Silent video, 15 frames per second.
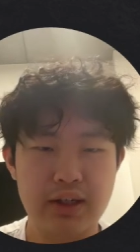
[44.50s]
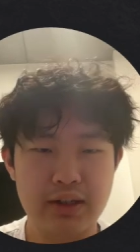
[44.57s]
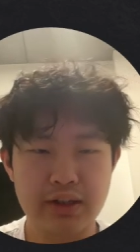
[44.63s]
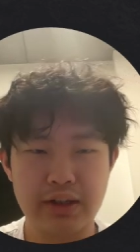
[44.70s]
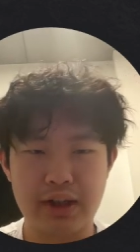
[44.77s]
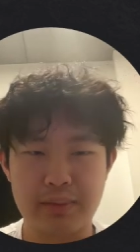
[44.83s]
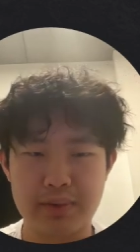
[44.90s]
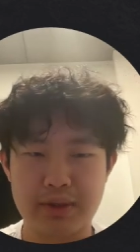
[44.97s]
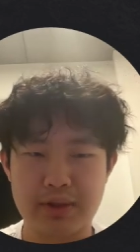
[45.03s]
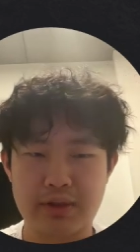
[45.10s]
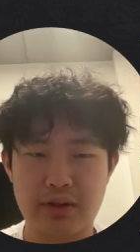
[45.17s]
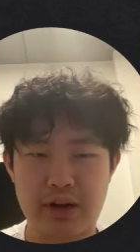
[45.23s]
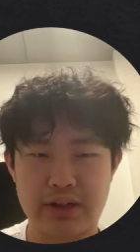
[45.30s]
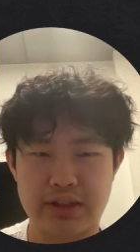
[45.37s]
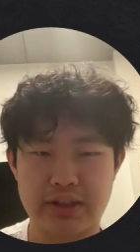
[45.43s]
They can be
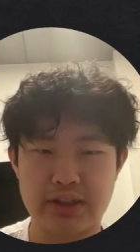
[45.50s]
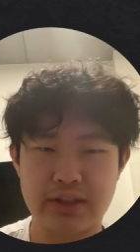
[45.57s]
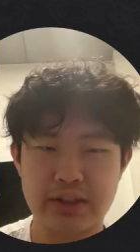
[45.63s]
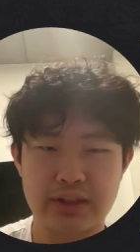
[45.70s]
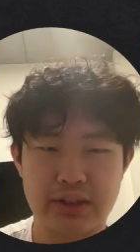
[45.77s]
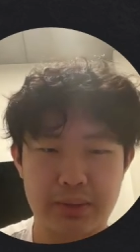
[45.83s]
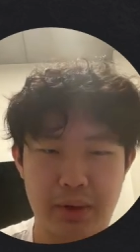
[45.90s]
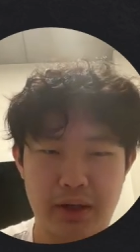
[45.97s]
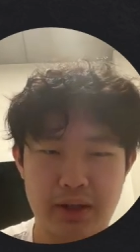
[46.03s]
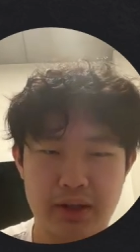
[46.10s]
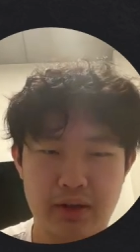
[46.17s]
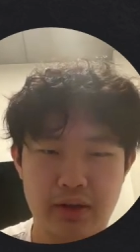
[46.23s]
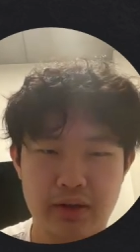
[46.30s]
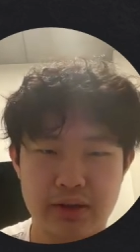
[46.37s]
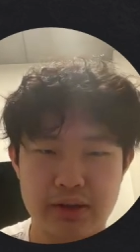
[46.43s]
stretched depending
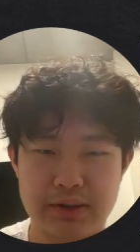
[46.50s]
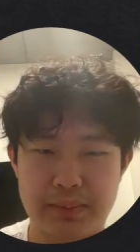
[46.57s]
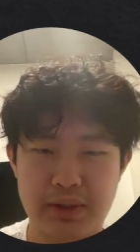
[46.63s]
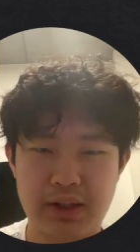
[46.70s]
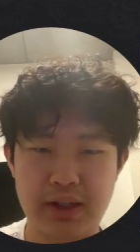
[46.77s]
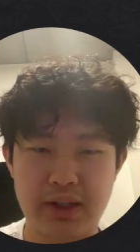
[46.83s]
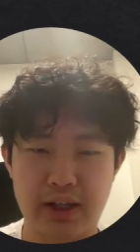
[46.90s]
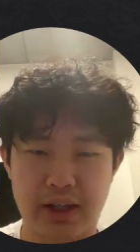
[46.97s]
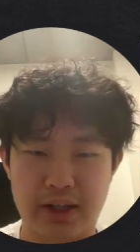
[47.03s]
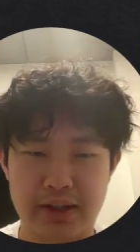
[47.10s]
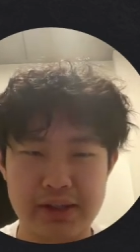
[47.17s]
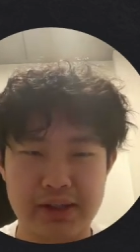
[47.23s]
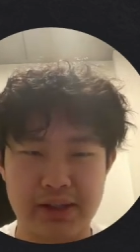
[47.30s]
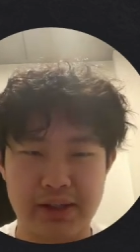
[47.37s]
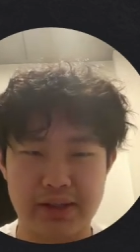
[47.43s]
on the speed and
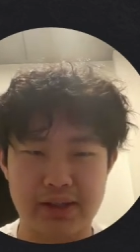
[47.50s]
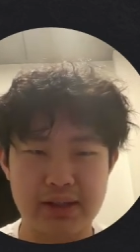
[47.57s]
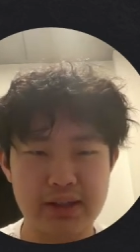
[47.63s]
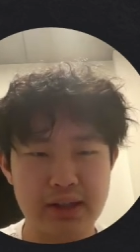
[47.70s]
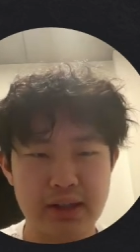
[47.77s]
distance.